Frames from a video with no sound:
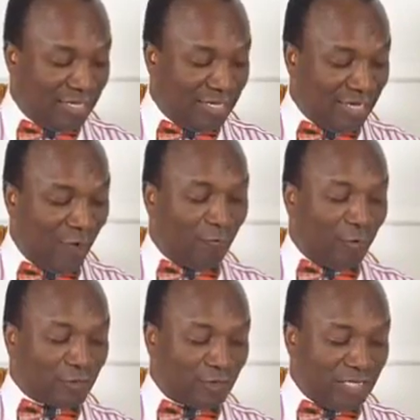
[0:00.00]

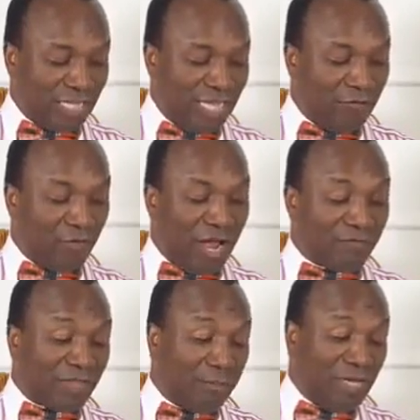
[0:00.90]
Unfortunately, even
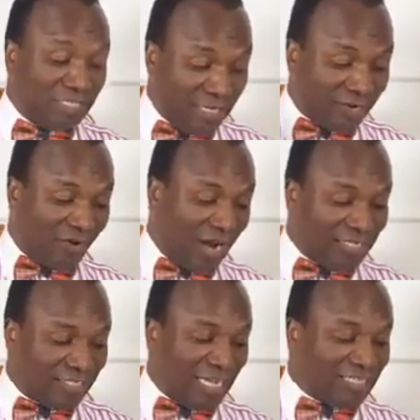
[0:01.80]
after meeting
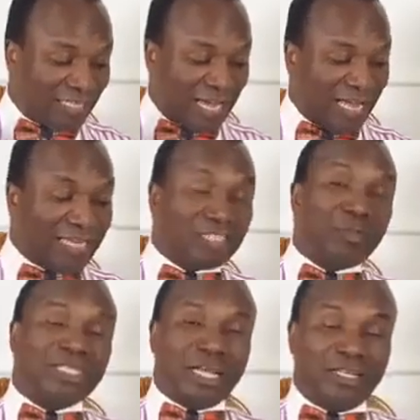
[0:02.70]
Christ, I still had this
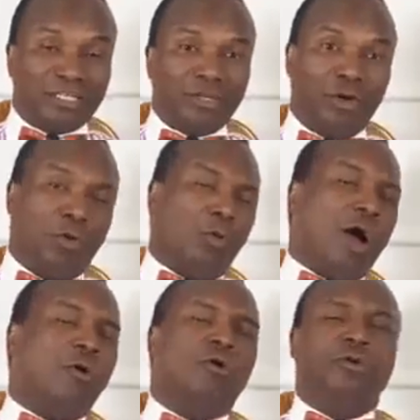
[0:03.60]
mentality. Oh,
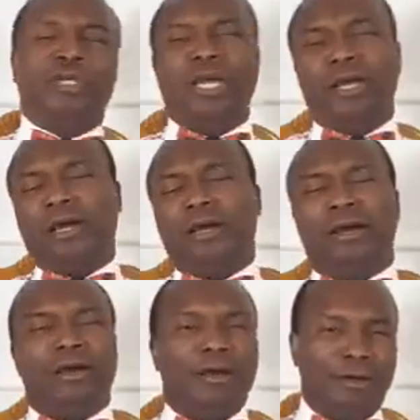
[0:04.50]
wow, oh,
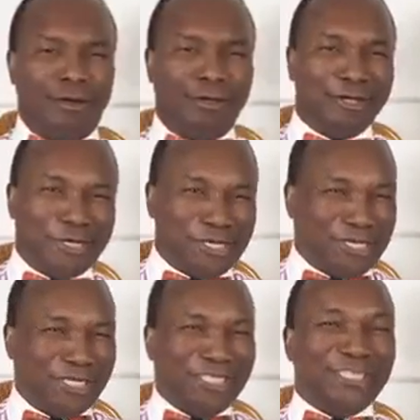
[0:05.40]
yeah.
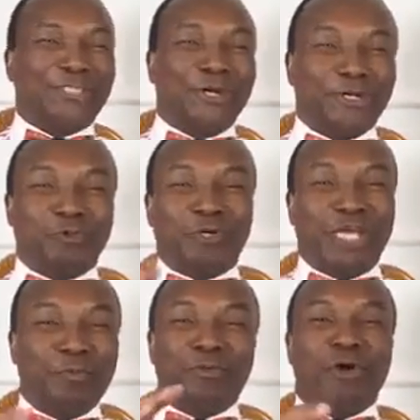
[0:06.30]
The church will
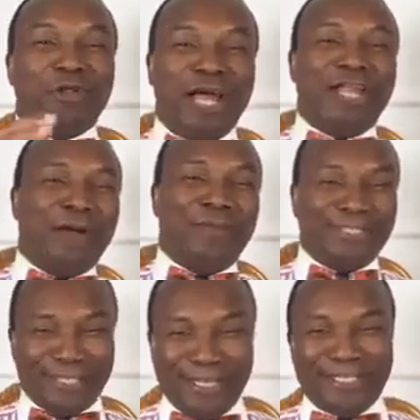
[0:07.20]
keep you under that
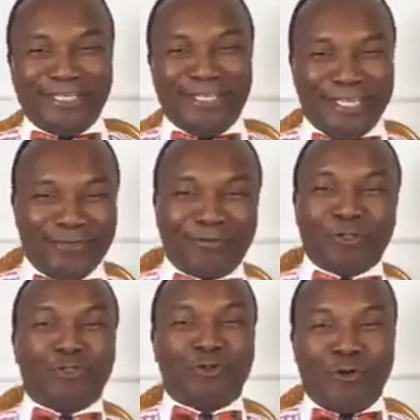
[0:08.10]
mentality. For
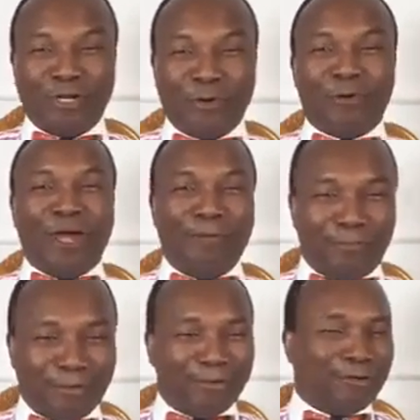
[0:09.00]
sure, they will help
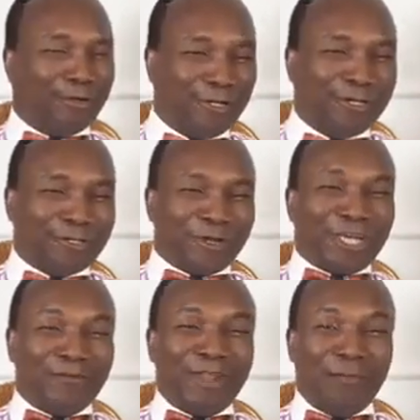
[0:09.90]
you to keep that